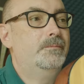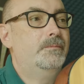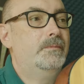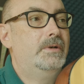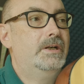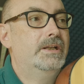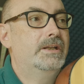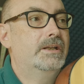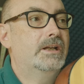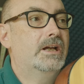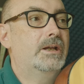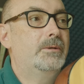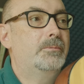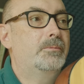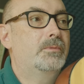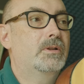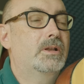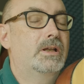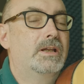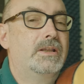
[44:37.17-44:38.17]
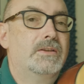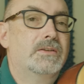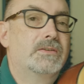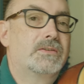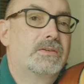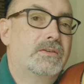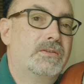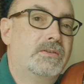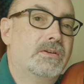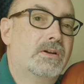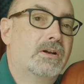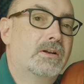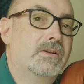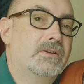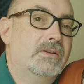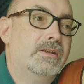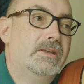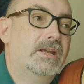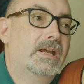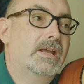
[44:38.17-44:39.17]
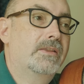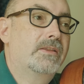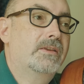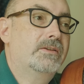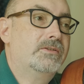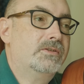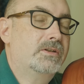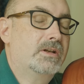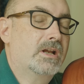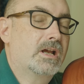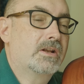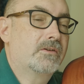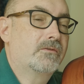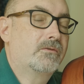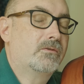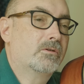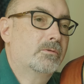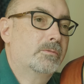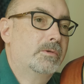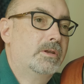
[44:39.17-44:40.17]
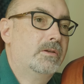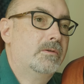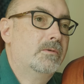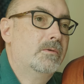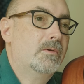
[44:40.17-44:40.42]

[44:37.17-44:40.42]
And I played this guitar to death. And she got it for me